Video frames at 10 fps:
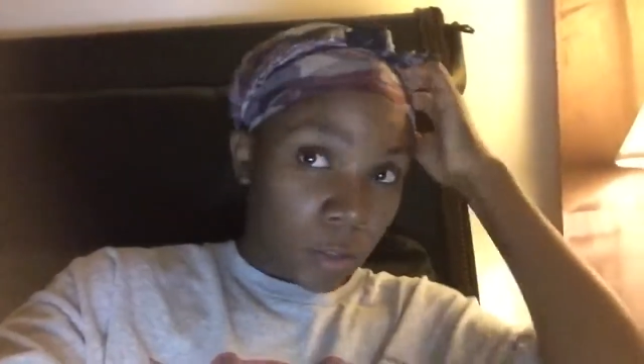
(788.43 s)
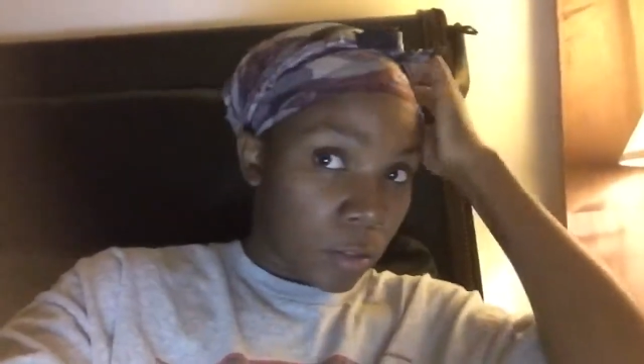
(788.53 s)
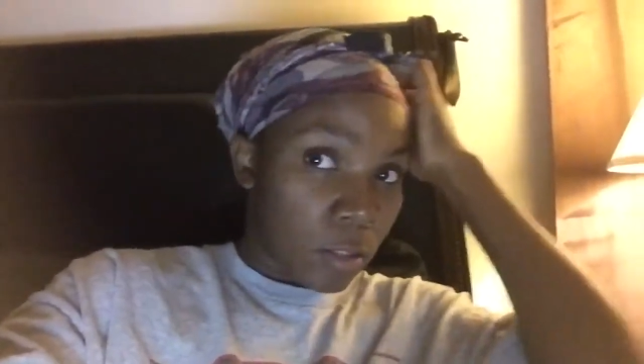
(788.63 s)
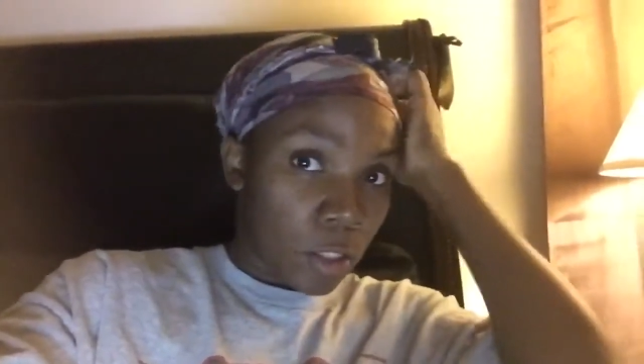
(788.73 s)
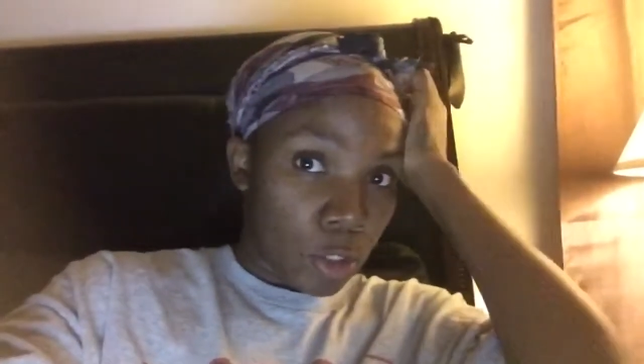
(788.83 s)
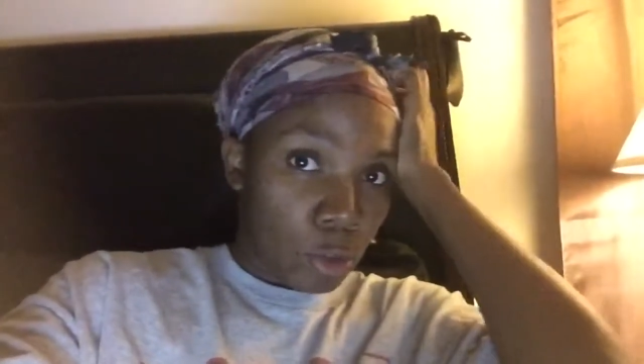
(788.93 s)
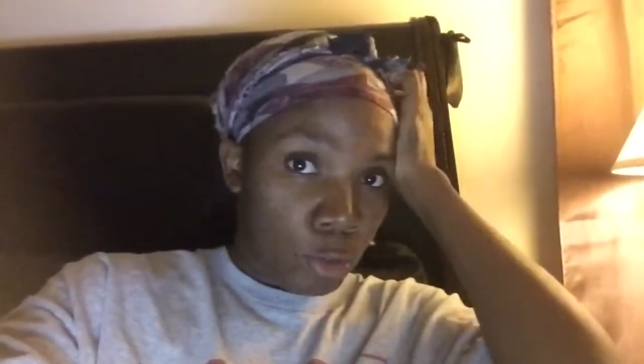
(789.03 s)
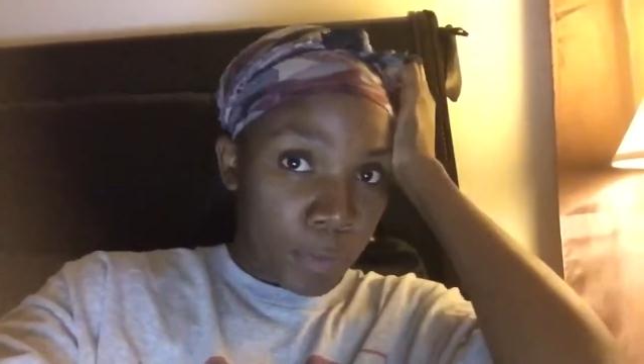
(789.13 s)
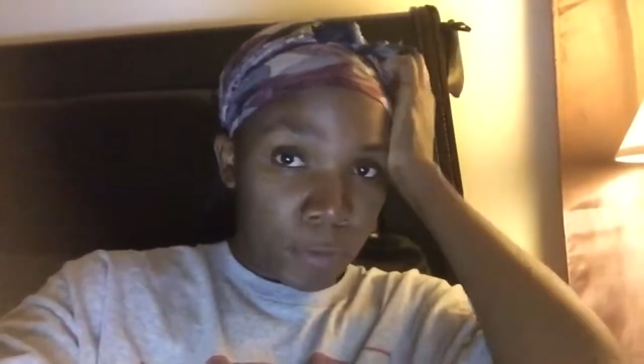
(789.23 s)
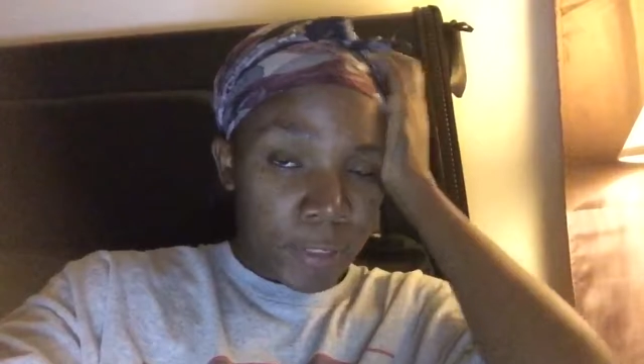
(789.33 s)
look
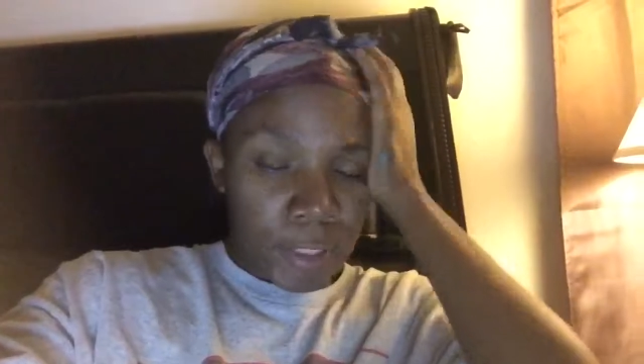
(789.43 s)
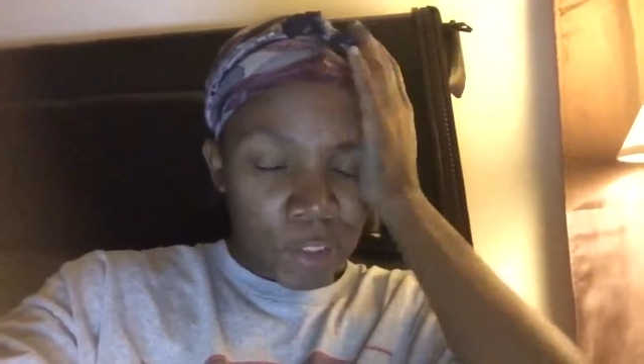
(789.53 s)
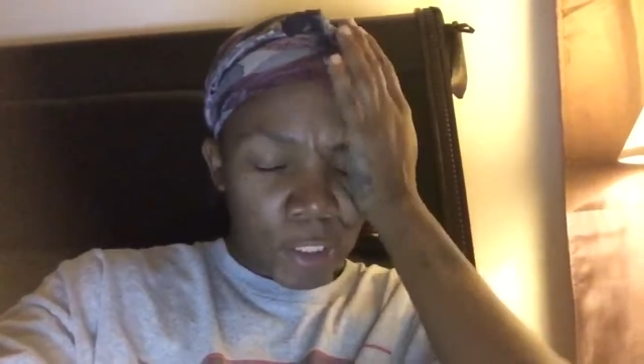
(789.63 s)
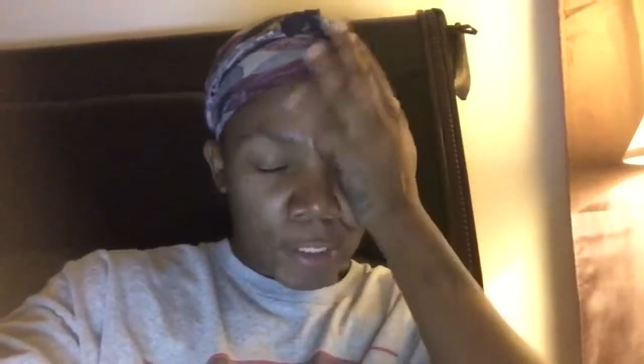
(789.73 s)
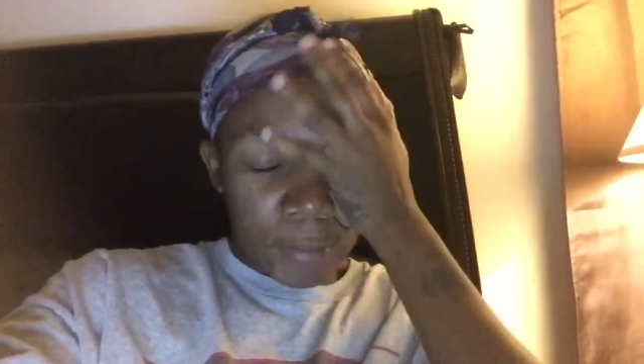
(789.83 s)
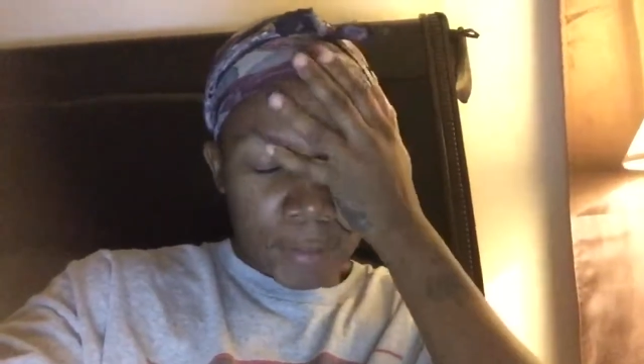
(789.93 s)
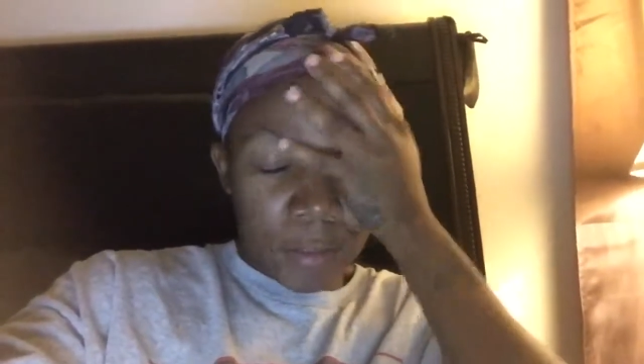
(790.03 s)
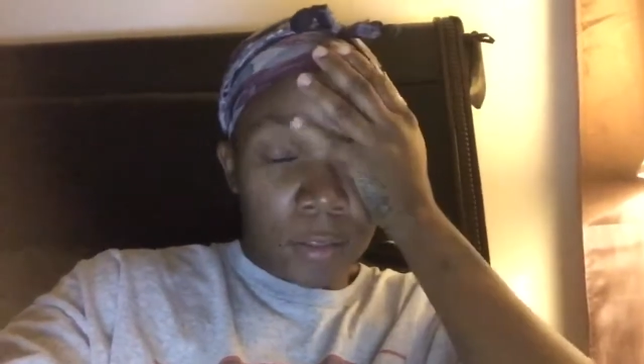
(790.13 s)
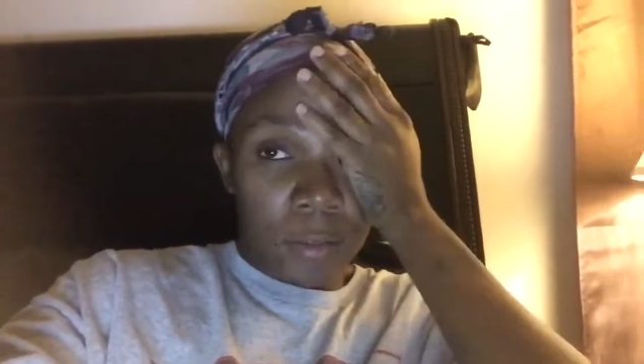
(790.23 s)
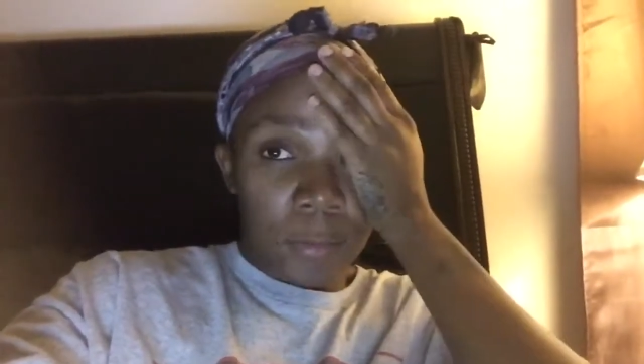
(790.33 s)
super ratchet
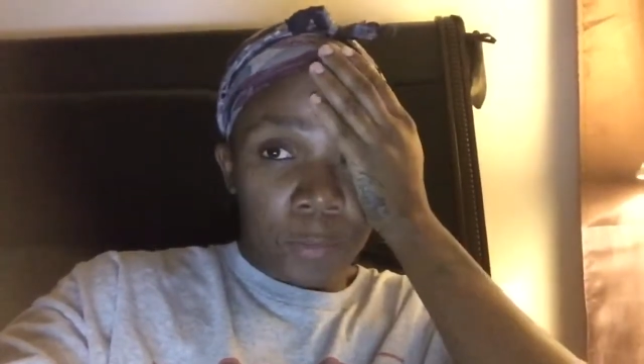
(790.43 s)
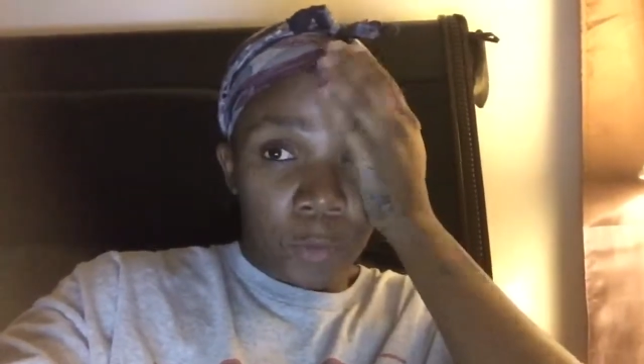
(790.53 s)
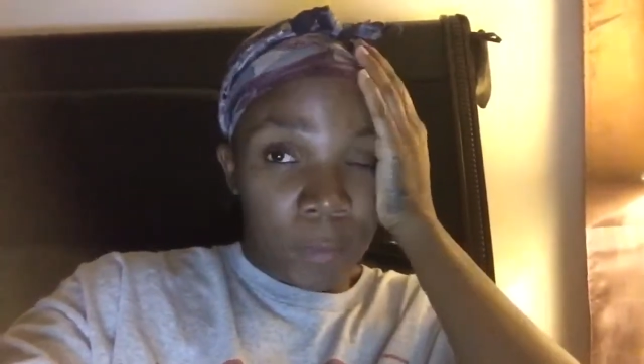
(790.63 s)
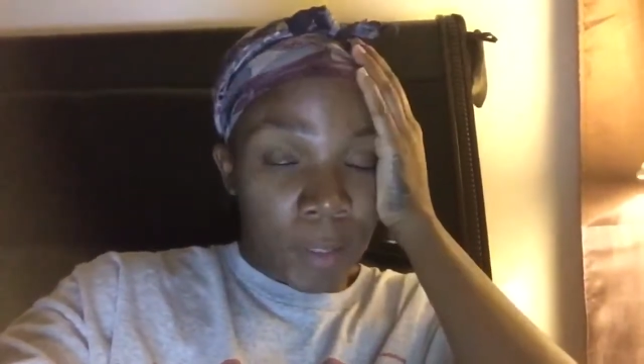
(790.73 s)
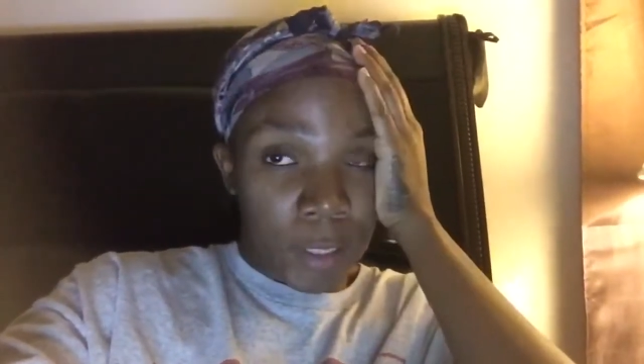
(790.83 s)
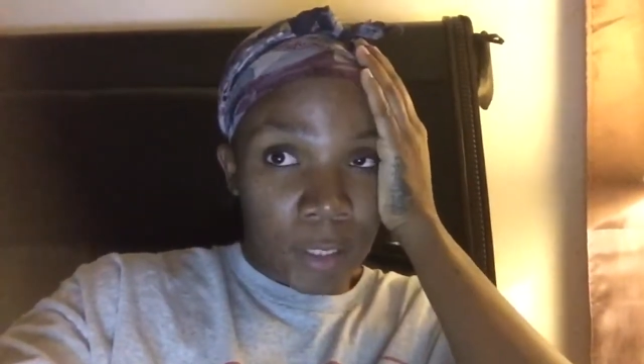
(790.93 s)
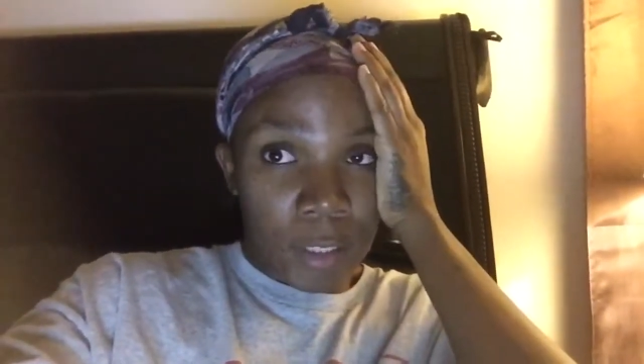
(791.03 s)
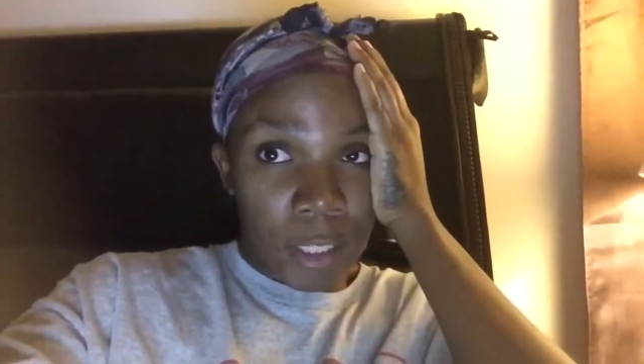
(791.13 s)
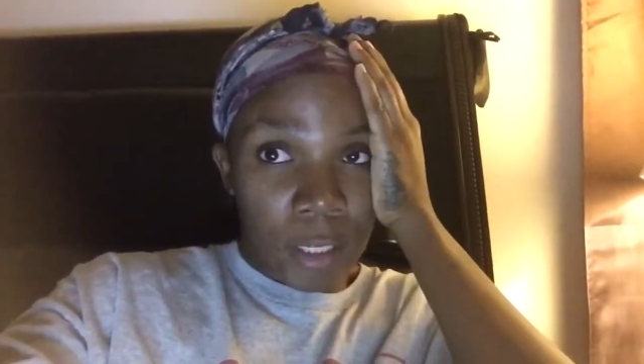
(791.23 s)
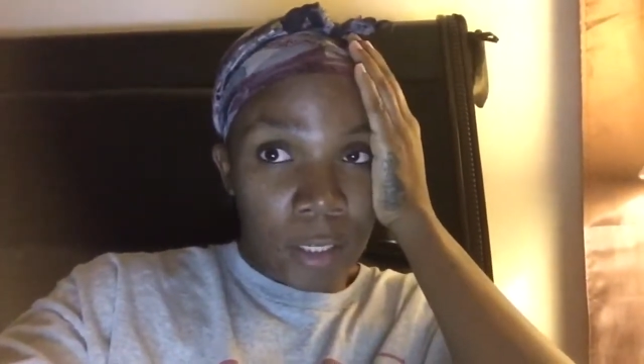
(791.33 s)
with my head
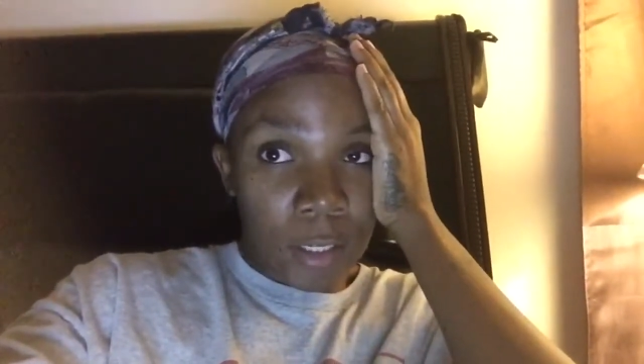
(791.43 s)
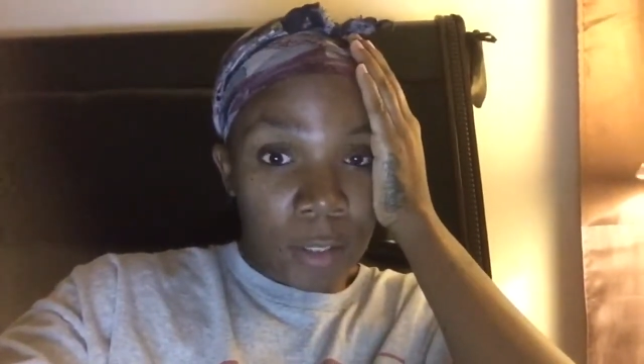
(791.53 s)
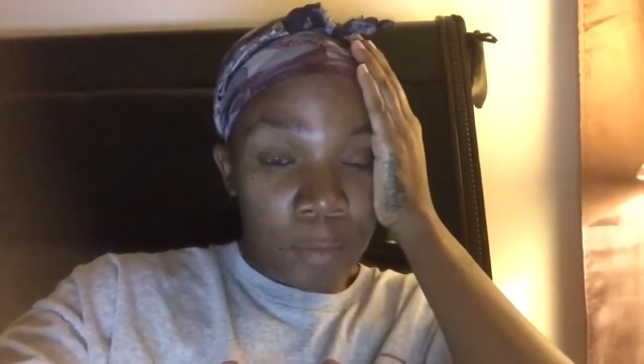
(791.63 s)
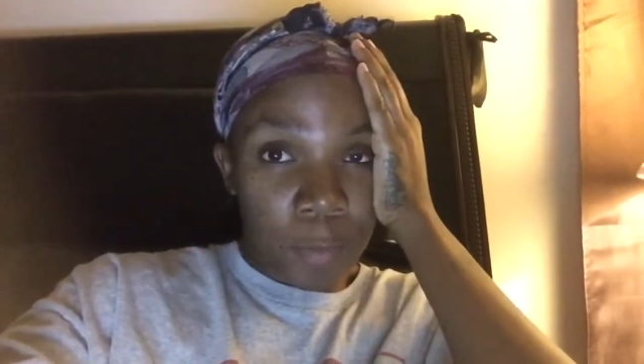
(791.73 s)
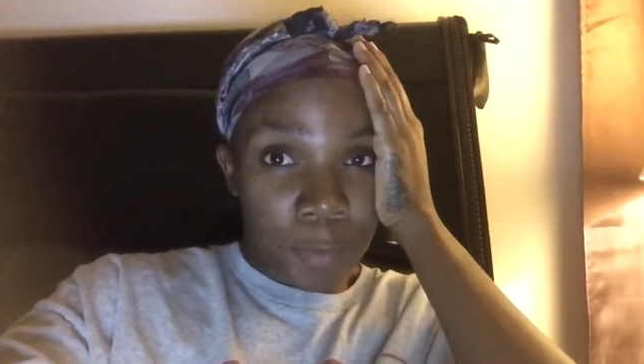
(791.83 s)
tied,